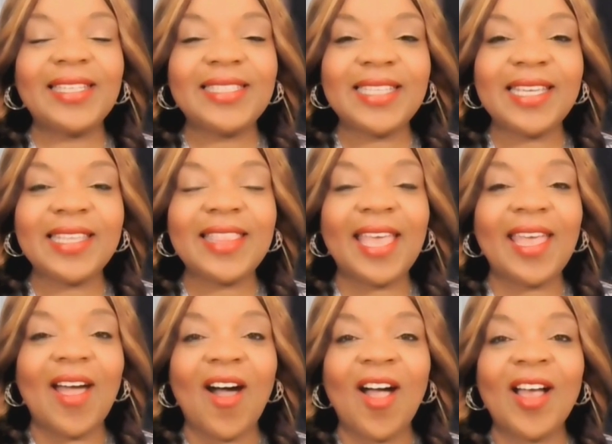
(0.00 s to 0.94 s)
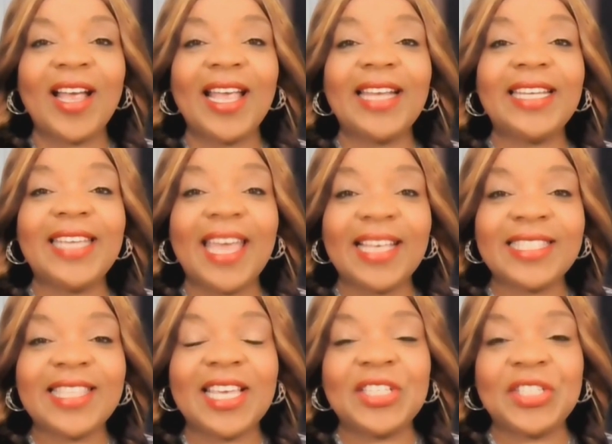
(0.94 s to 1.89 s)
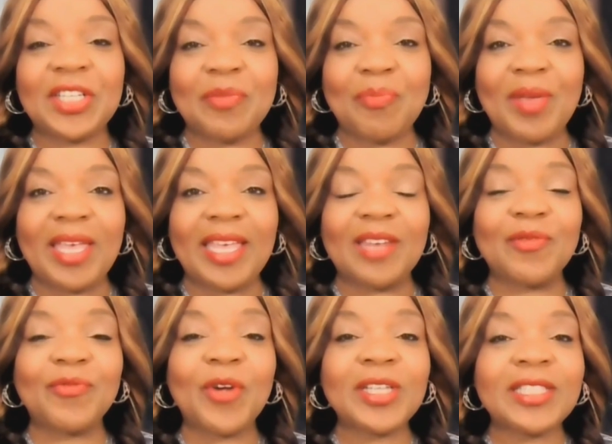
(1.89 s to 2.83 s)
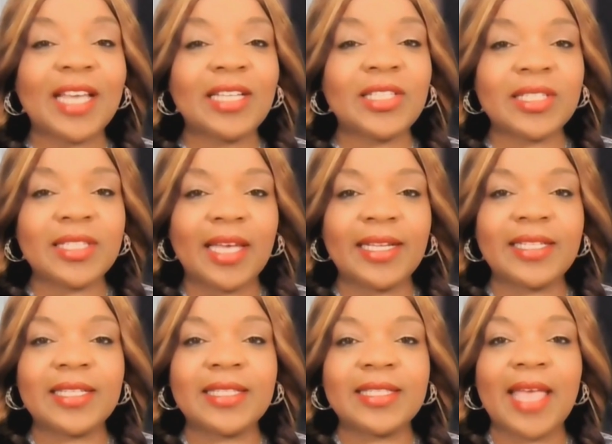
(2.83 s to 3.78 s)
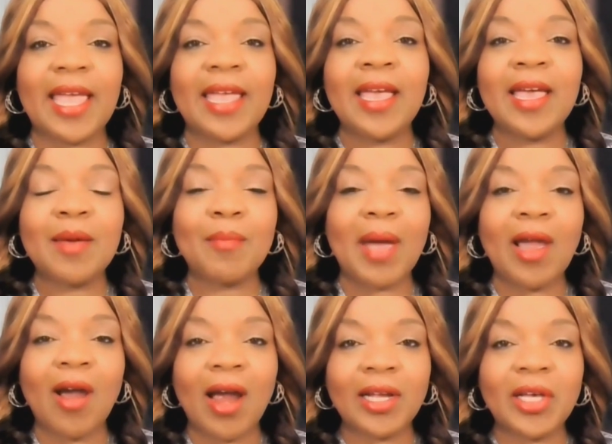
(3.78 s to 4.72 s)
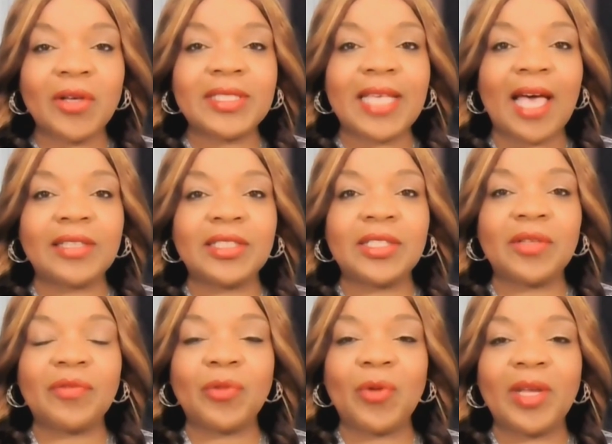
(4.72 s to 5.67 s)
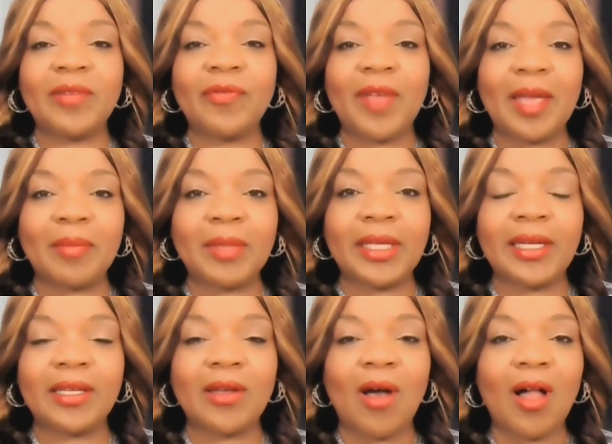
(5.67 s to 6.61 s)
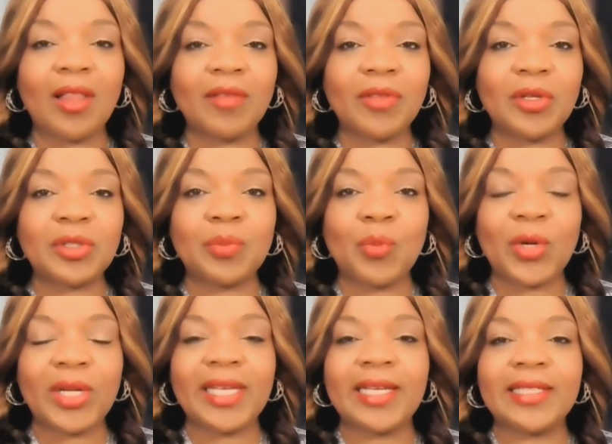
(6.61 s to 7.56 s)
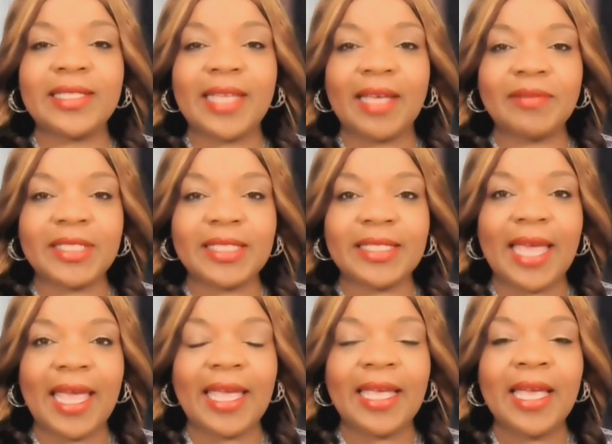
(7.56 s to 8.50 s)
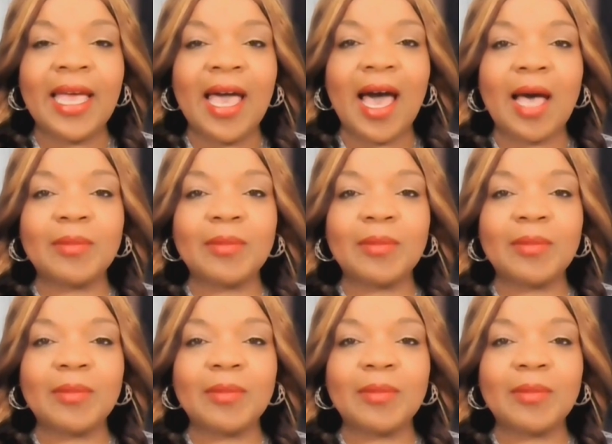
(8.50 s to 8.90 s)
Indeed, they are, and yes, they should be. And first, I'd just like to say my heart goes out to the Floyd family and all of those mourning his death today.